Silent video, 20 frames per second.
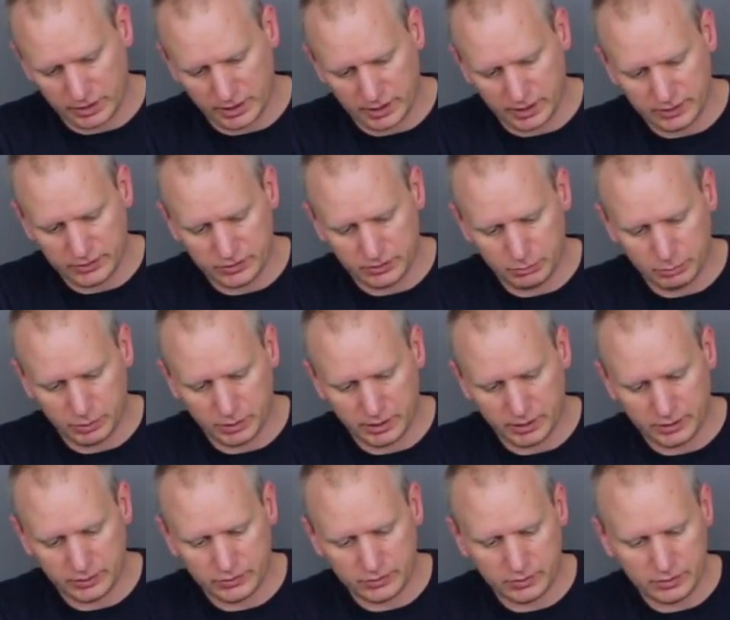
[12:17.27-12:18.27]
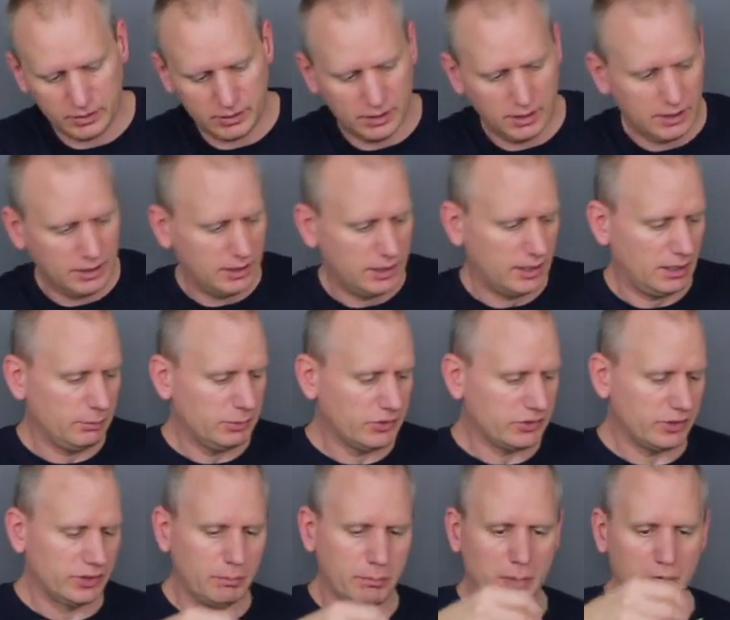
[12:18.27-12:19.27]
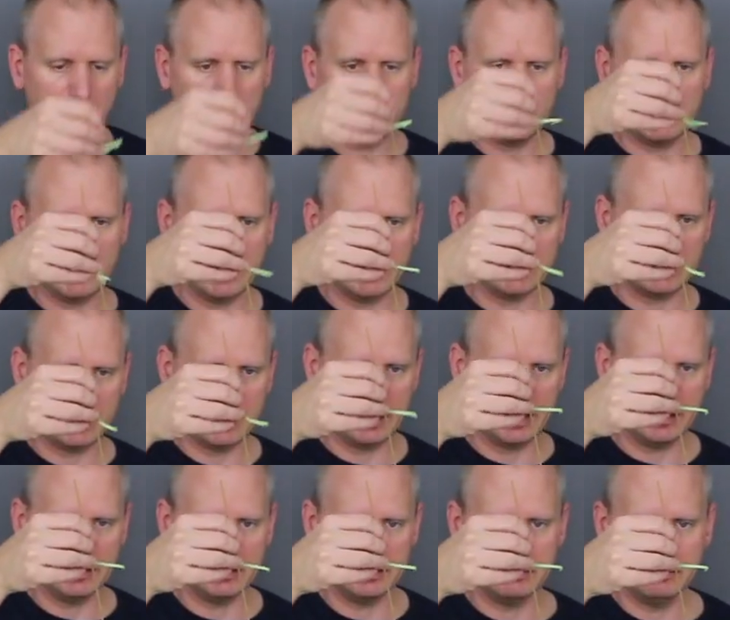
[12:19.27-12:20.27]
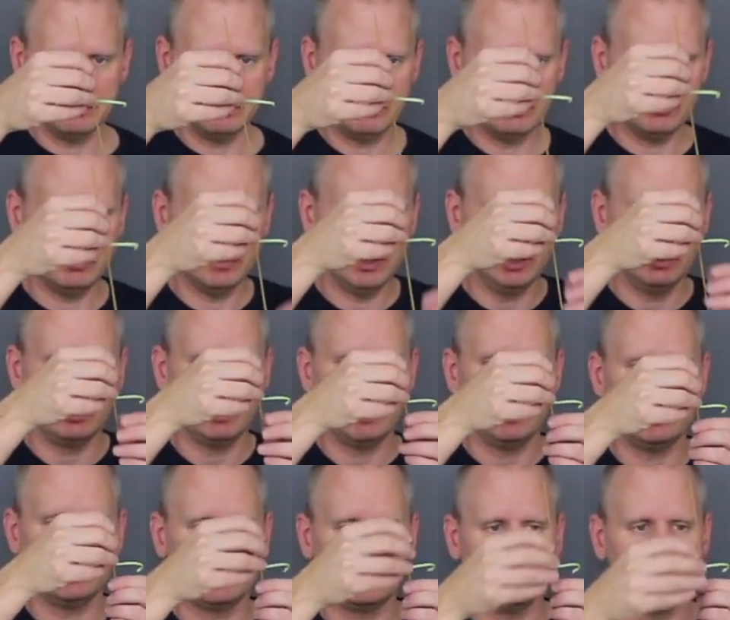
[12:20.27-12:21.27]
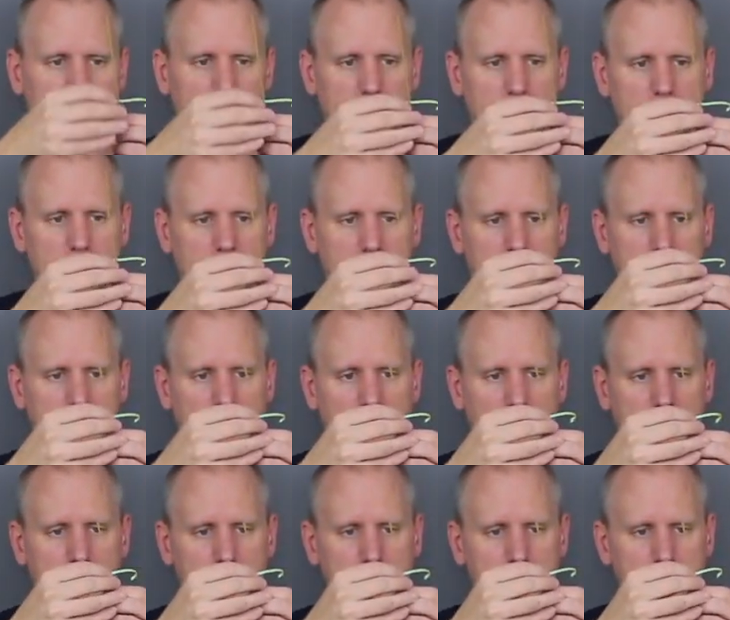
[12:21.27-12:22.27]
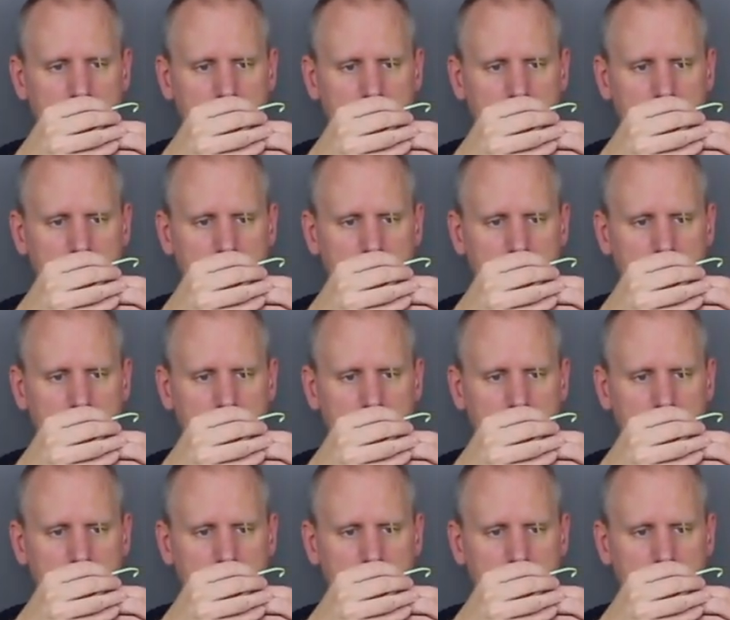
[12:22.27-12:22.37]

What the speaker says: guides in place. And I'm just going to mark that guide location just like that.